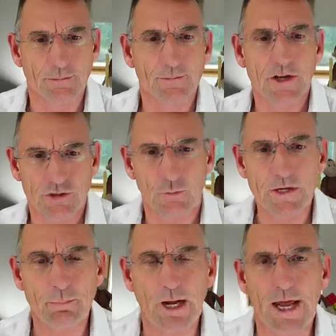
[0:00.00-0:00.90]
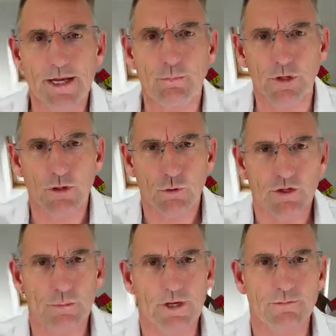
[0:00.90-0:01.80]
as a replay, but you'll also
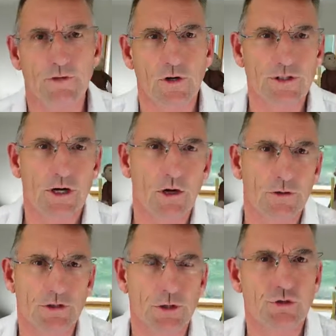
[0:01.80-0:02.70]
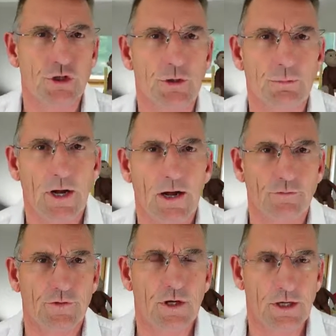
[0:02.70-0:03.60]
be able to find it on YouTube. I
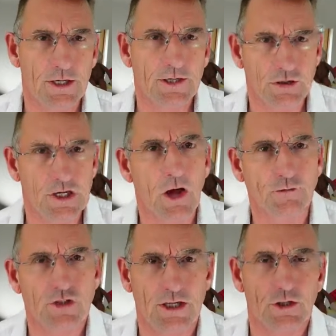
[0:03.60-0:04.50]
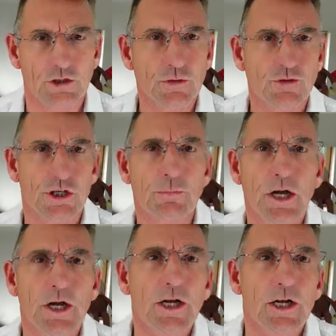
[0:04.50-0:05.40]
have the Leaders Live channel on YouTube.
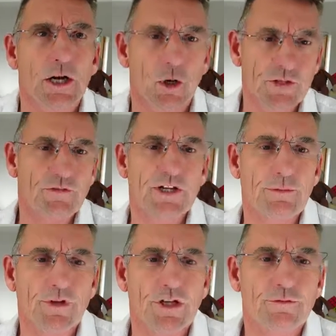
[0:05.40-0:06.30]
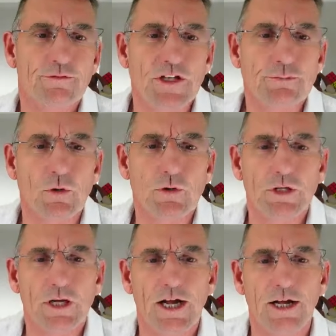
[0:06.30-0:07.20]
I also have the same thing on Facebook.
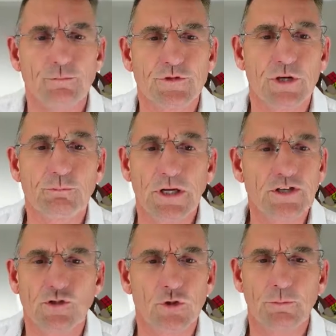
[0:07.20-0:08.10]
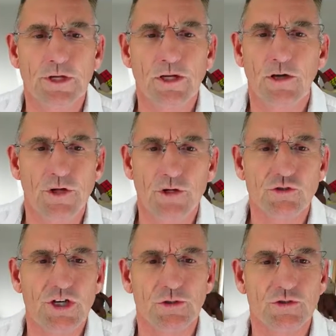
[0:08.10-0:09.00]
So please join me on those
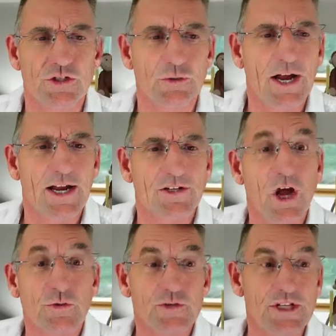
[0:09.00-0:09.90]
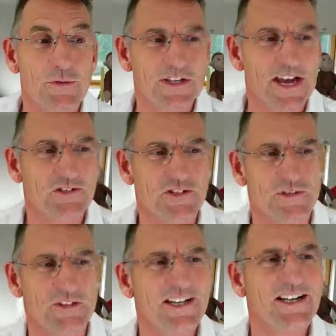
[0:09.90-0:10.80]
channels too, and I'll see you again
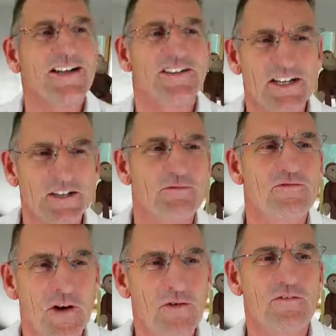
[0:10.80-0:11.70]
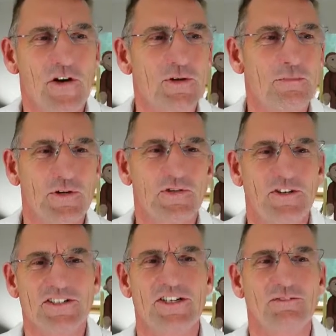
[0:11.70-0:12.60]
soon. Thank you very, very much for
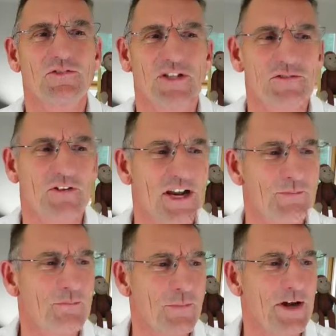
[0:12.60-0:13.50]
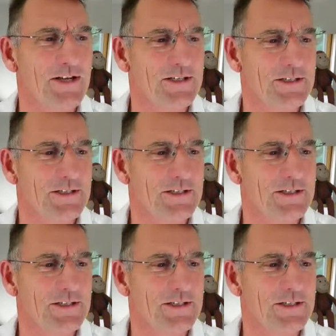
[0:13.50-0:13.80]
listening. Cheers for now. Bye-bye.